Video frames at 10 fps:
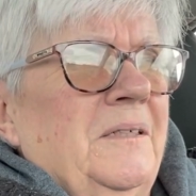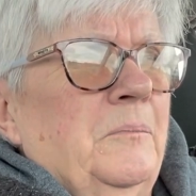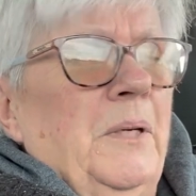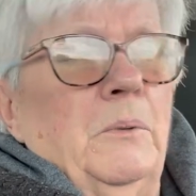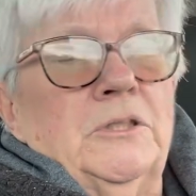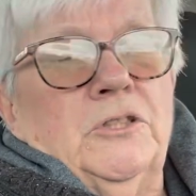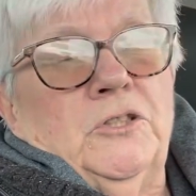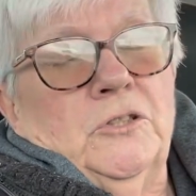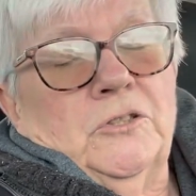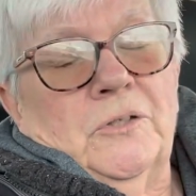But he wasn't
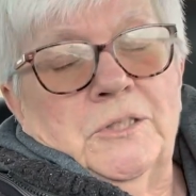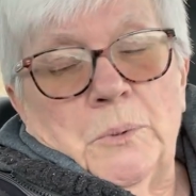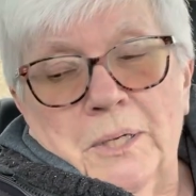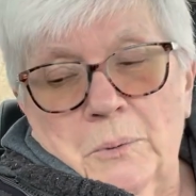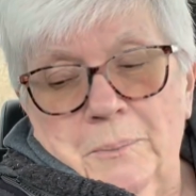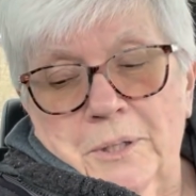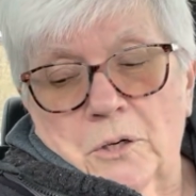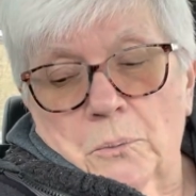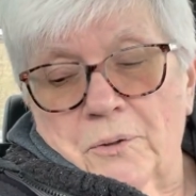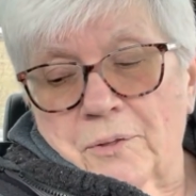sure, so that's why he wanted me to
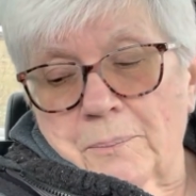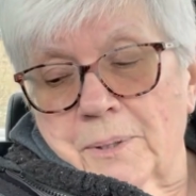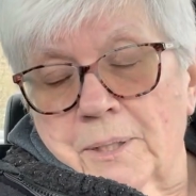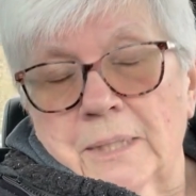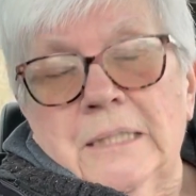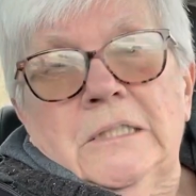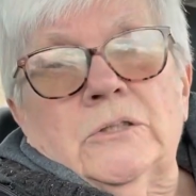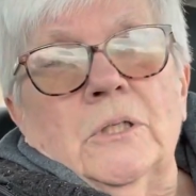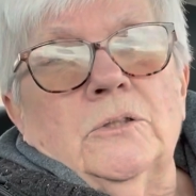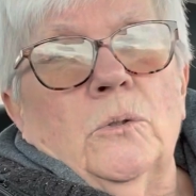go with him.
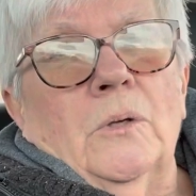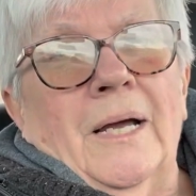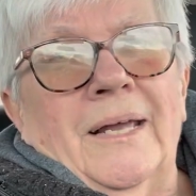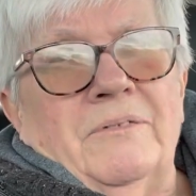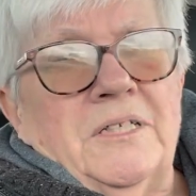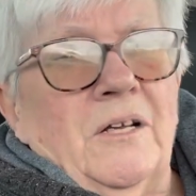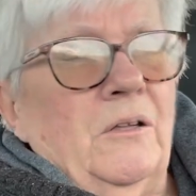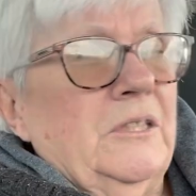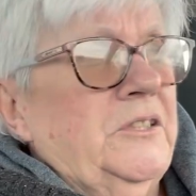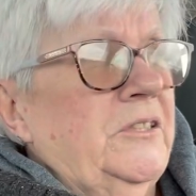So I have to
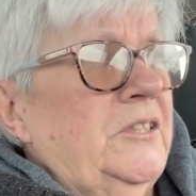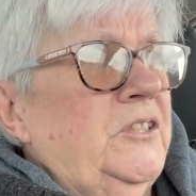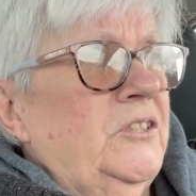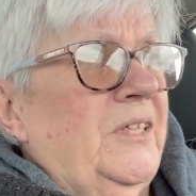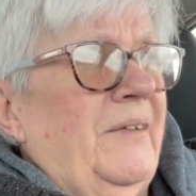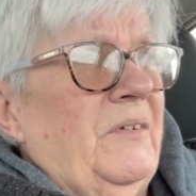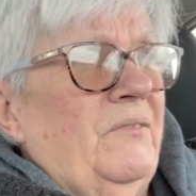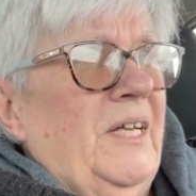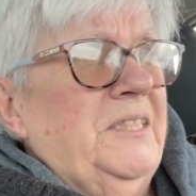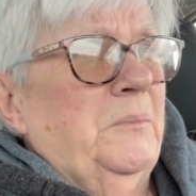tell Alyssa that she's going to have to
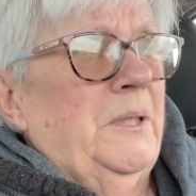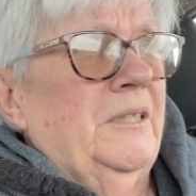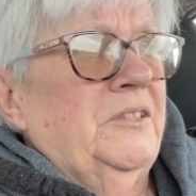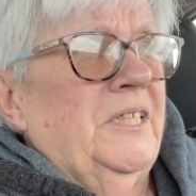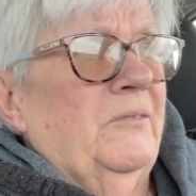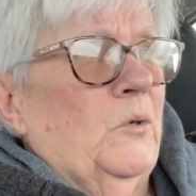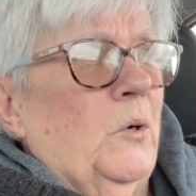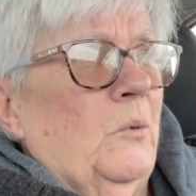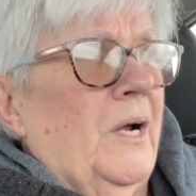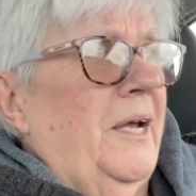find somebody else to give her
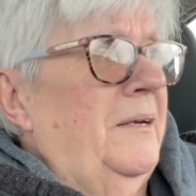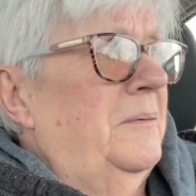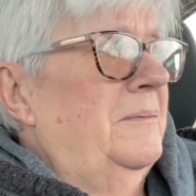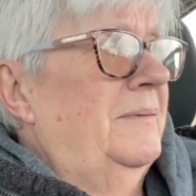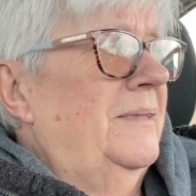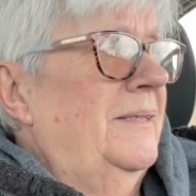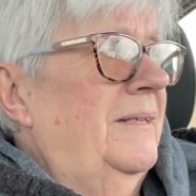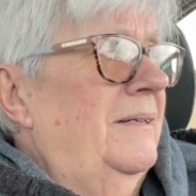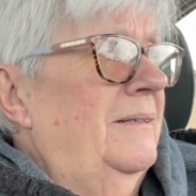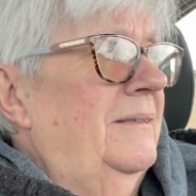a ride.
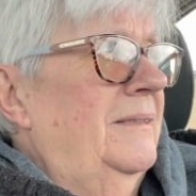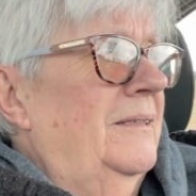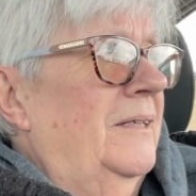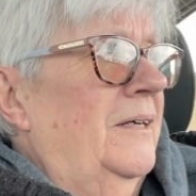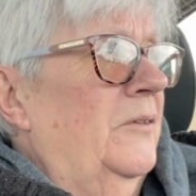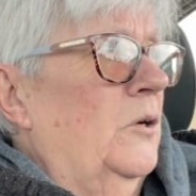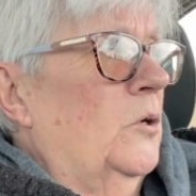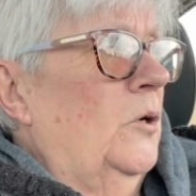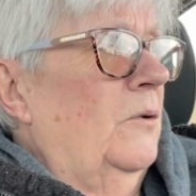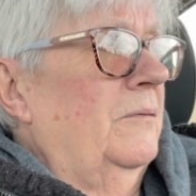The
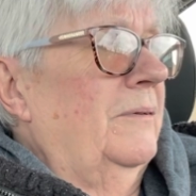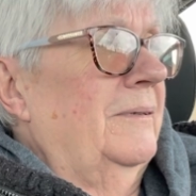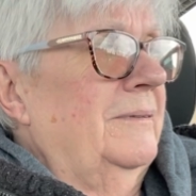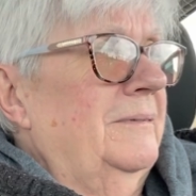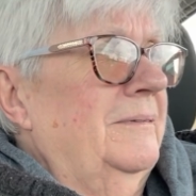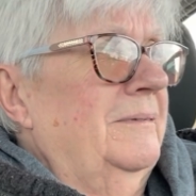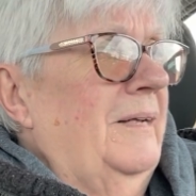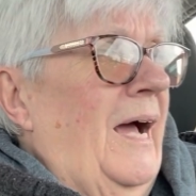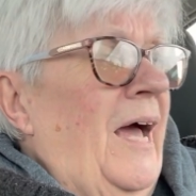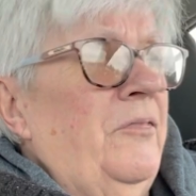girl,
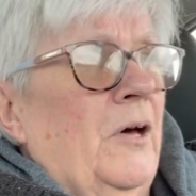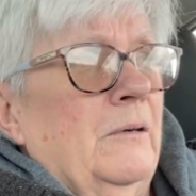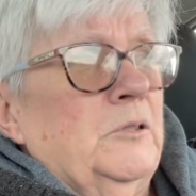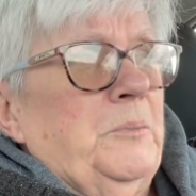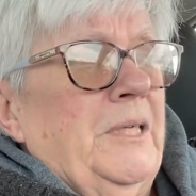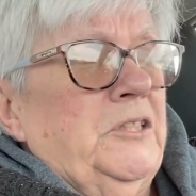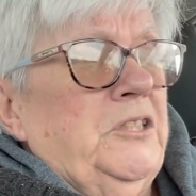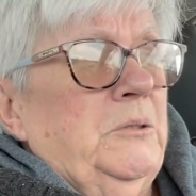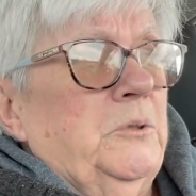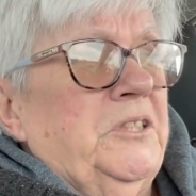I thought it was because
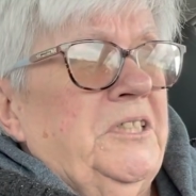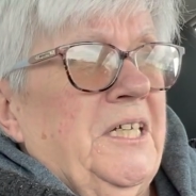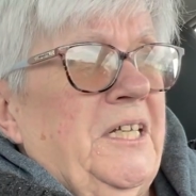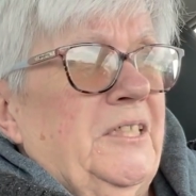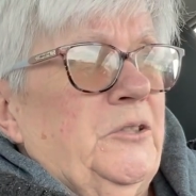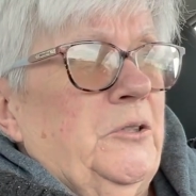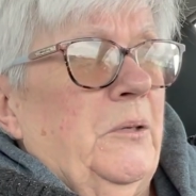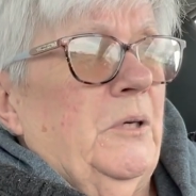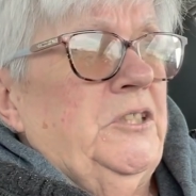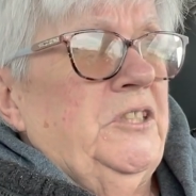she was sick yesterday
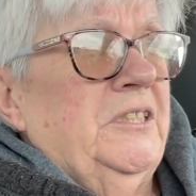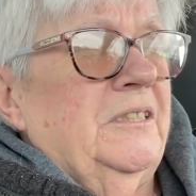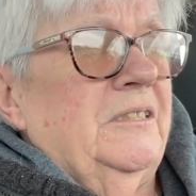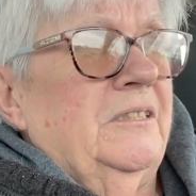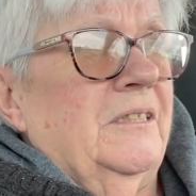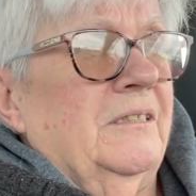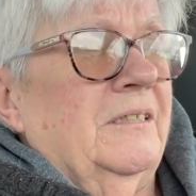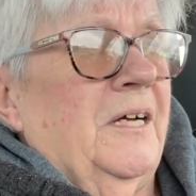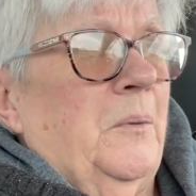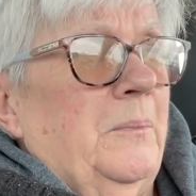why she didn't
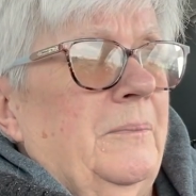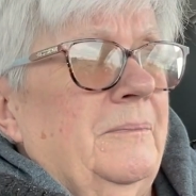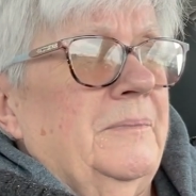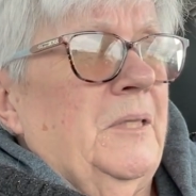come.